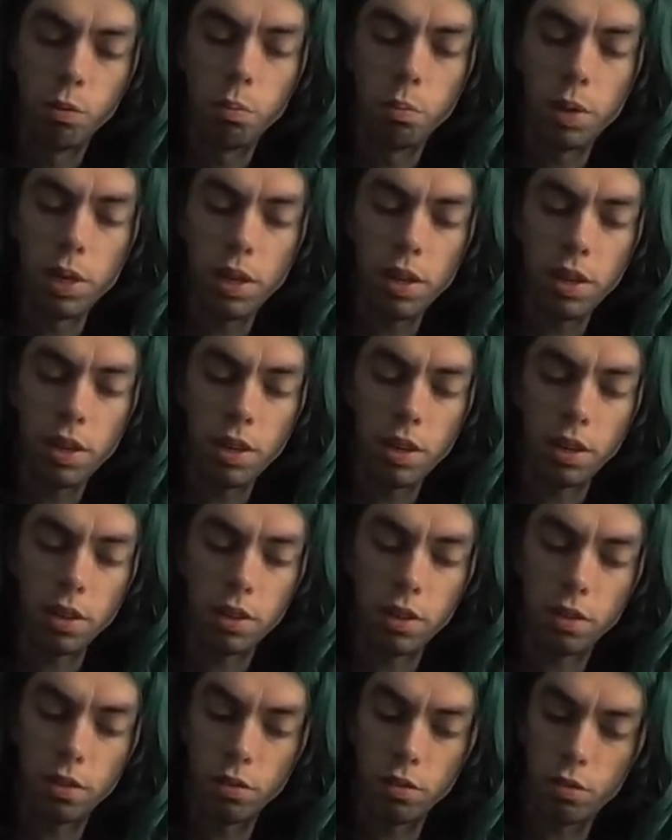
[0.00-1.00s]
Be
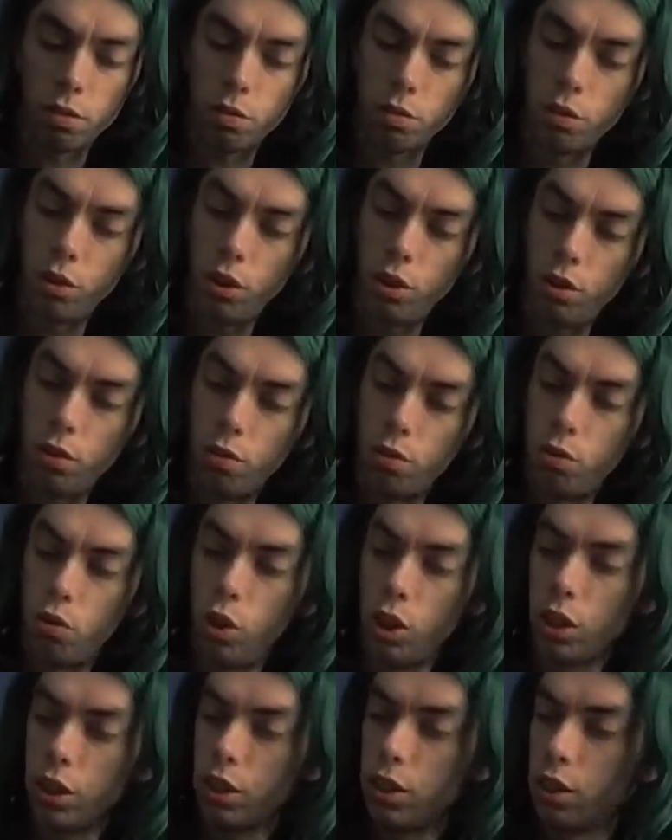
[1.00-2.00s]

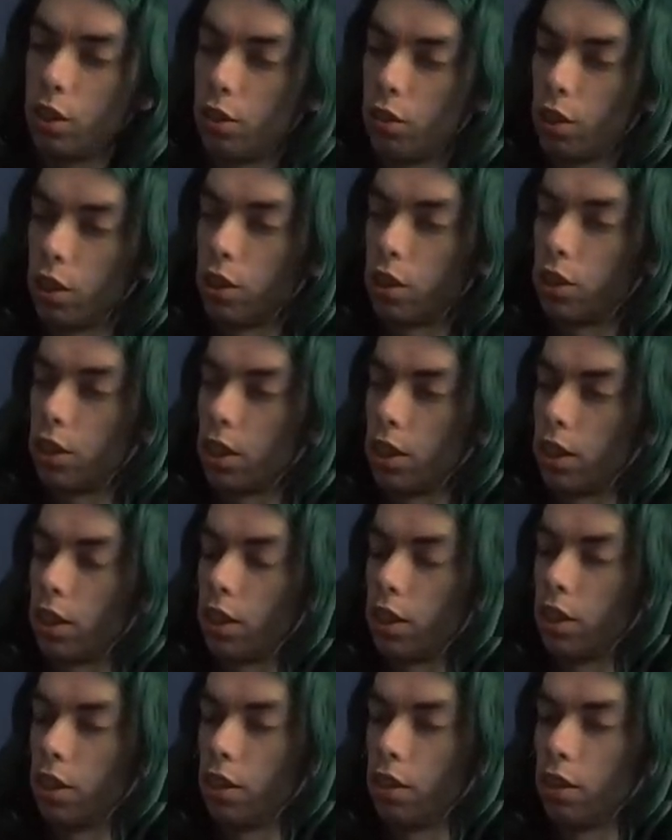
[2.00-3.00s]
what you can
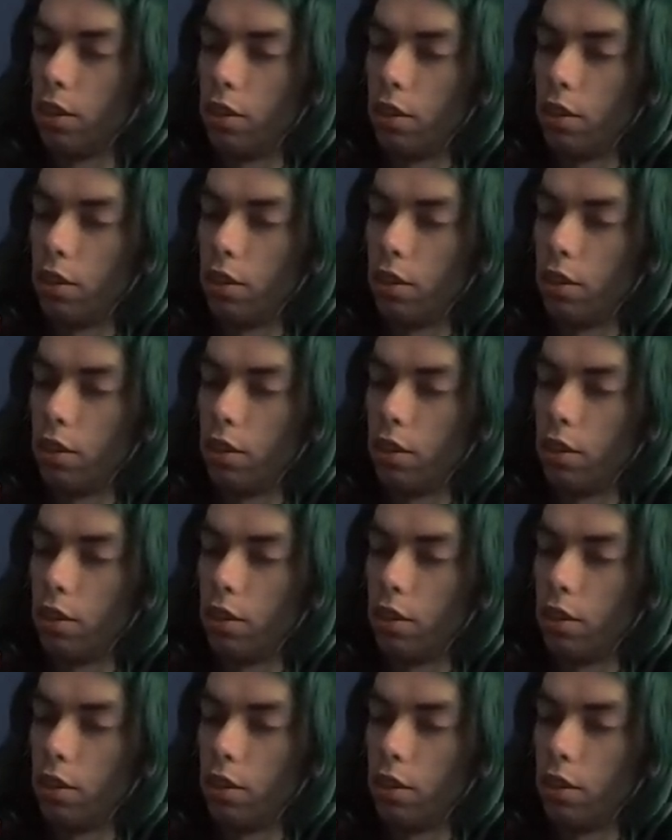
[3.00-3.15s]
say